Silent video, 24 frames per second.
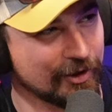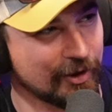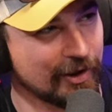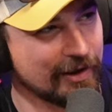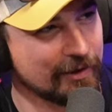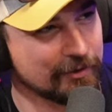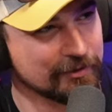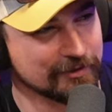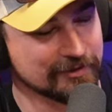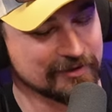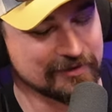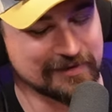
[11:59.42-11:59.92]
how
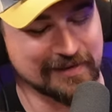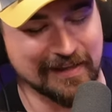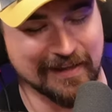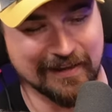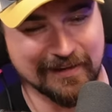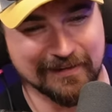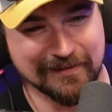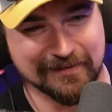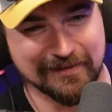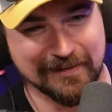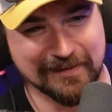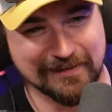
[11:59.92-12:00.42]
you say it.
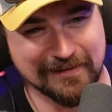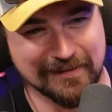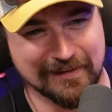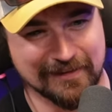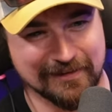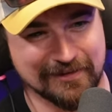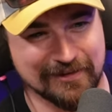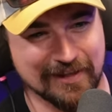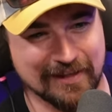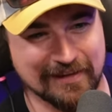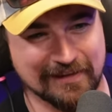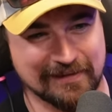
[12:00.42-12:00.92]
Just, it. It's, it's, it's
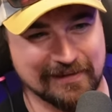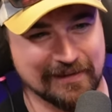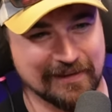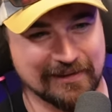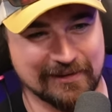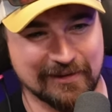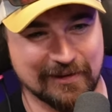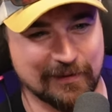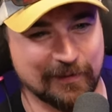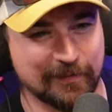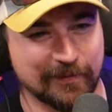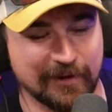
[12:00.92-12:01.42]
just it's
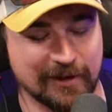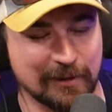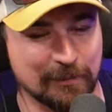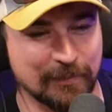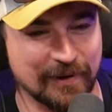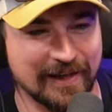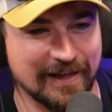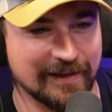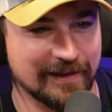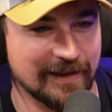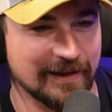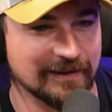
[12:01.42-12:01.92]
just freaking
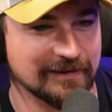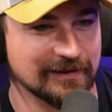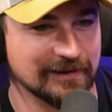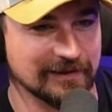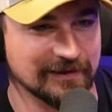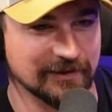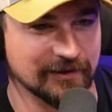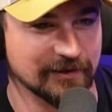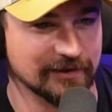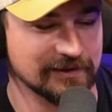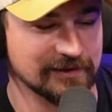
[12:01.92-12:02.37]
badass. It's good